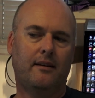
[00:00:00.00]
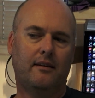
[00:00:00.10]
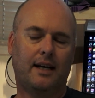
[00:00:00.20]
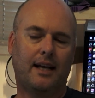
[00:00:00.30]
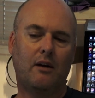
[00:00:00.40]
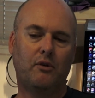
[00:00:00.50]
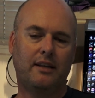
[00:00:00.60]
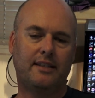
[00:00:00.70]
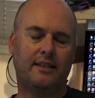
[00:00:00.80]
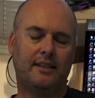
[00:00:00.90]
I can't
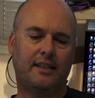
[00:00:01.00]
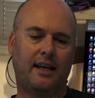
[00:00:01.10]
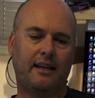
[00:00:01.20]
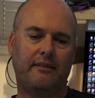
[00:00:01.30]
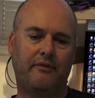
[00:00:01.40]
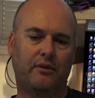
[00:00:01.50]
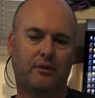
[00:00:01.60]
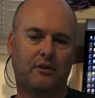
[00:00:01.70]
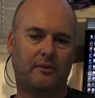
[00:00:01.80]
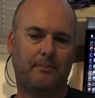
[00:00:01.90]
really say
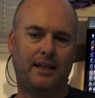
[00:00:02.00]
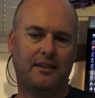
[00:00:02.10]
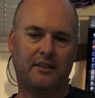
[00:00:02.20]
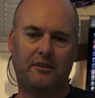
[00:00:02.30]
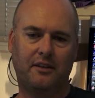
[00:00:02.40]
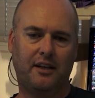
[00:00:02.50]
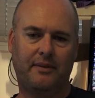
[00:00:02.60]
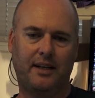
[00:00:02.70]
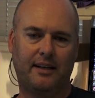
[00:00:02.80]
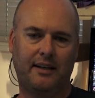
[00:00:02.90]
for Panasonic. I
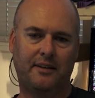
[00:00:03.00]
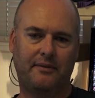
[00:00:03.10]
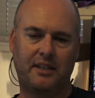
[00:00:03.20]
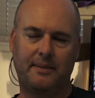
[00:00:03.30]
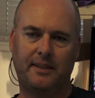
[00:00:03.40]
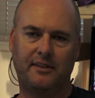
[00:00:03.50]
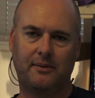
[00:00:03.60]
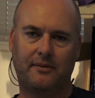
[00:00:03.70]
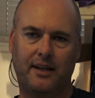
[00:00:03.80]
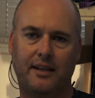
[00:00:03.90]
haven't had a lot of experience
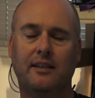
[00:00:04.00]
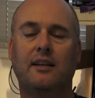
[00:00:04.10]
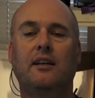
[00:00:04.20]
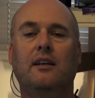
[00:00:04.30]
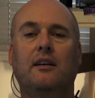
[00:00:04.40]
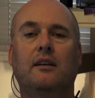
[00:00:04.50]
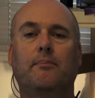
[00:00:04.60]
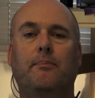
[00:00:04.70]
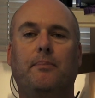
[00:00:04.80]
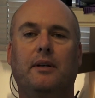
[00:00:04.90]
with that,
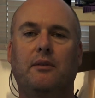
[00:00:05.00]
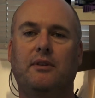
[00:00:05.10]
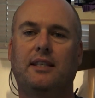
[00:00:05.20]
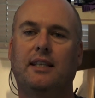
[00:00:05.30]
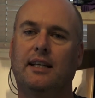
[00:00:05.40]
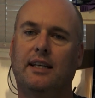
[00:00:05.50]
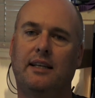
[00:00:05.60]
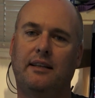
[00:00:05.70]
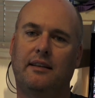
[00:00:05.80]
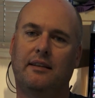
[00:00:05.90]
but I would
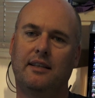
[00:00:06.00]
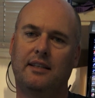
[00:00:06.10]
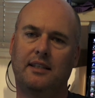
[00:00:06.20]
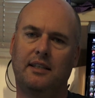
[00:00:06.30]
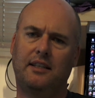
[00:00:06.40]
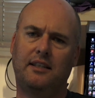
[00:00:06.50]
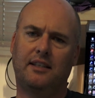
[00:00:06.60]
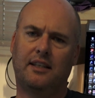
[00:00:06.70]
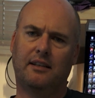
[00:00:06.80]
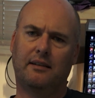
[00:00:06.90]
say that this is